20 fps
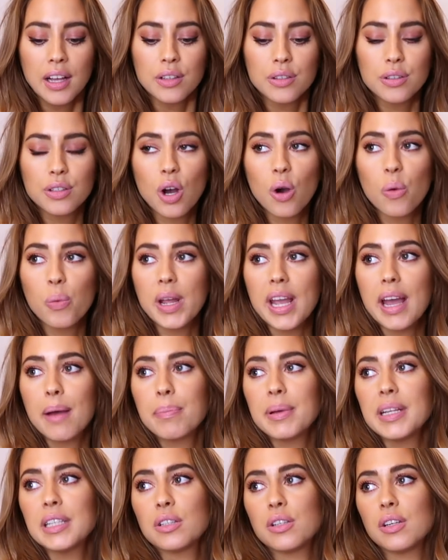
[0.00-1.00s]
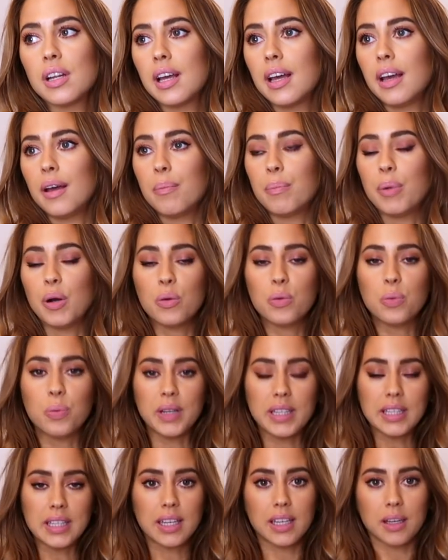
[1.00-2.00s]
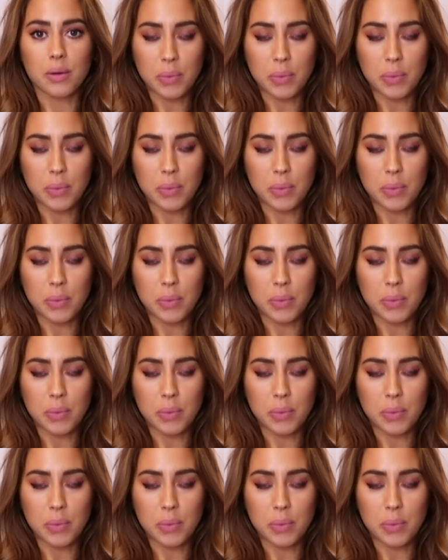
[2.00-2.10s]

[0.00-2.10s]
So we have been both with,